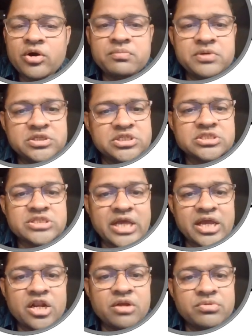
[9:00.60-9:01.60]
our vicious
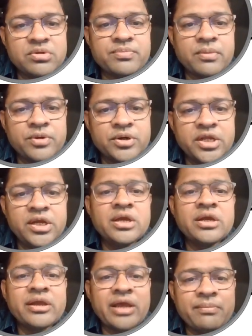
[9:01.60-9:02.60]
cycle of the poverty
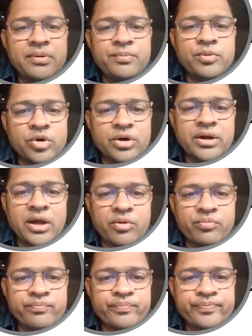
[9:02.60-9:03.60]
can be broken
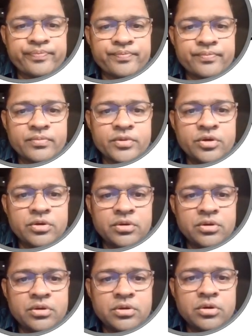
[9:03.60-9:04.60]
down.
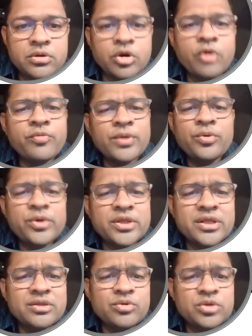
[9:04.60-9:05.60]
Hopefully
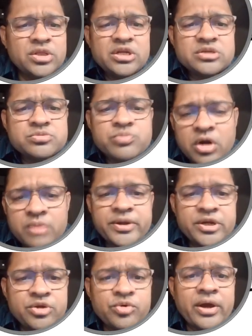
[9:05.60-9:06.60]
within a small
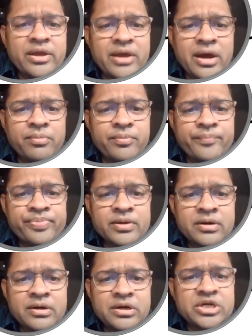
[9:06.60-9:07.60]
video I have
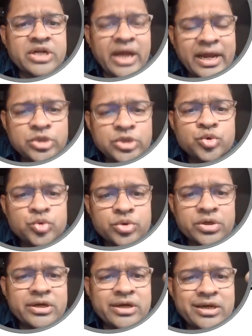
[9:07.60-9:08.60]
tried to
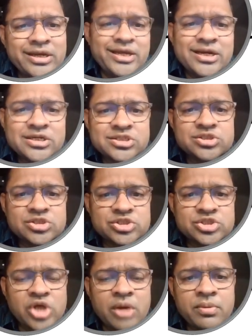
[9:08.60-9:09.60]
create
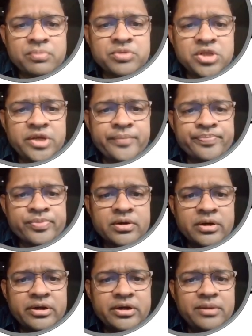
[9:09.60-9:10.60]
some of the
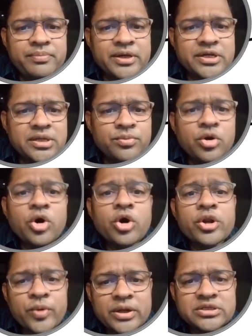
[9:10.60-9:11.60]
debatable
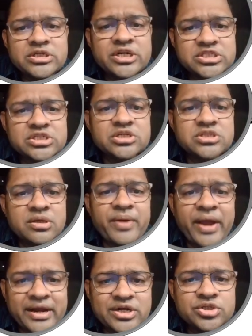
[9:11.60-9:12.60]
or you can say discussing
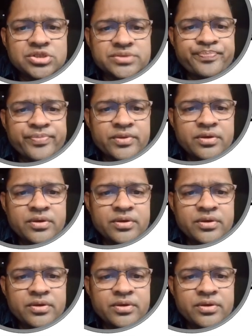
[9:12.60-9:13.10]
factors